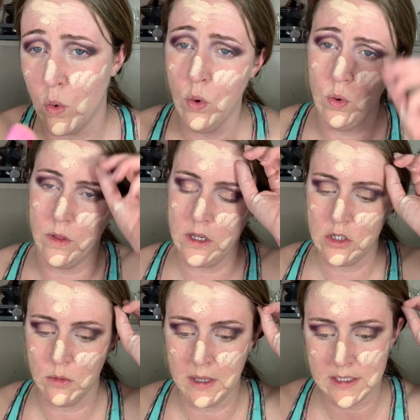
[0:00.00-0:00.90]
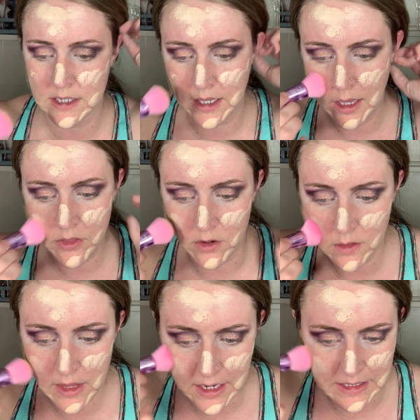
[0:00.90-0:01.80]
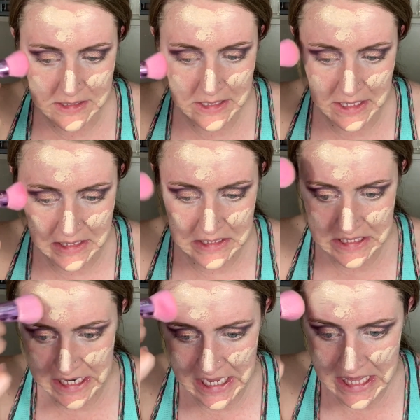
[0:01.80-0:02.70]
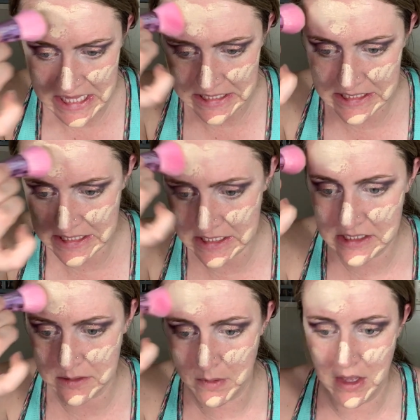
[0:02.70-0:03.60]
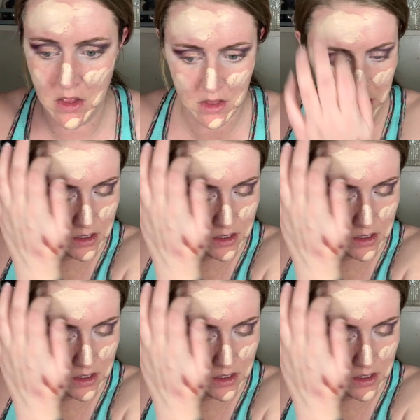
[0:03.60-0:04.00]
Oh, the two mixed together. That is intense, the smell.